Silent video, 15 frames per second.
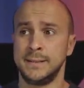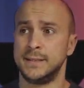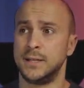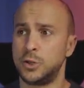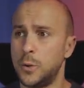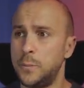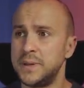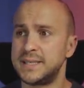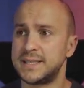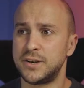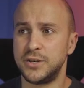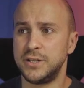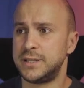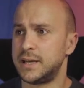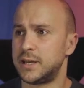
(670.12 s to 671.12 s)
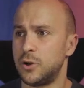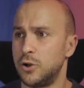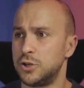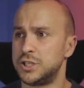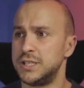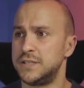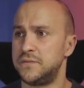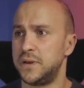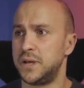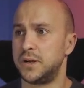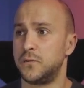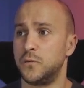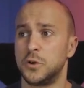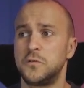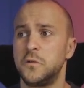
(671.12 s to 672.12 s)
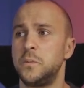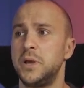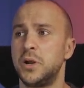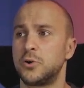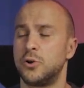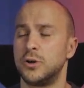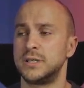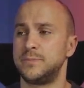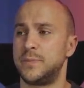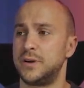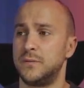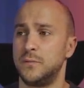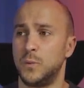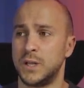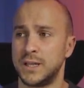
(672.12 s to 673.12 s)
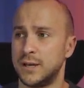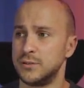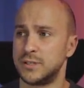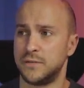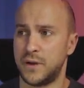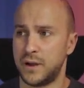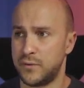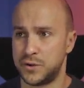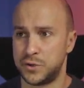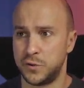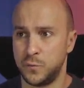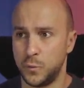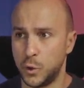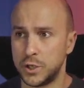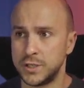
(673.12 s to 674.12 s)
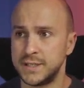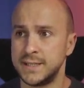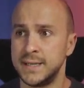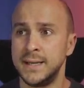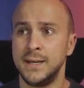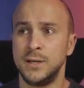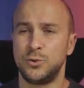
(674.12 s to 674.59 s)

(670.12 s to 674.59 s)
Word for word: The topics are in technology sphere, what would be your cost per one thousand five hundred words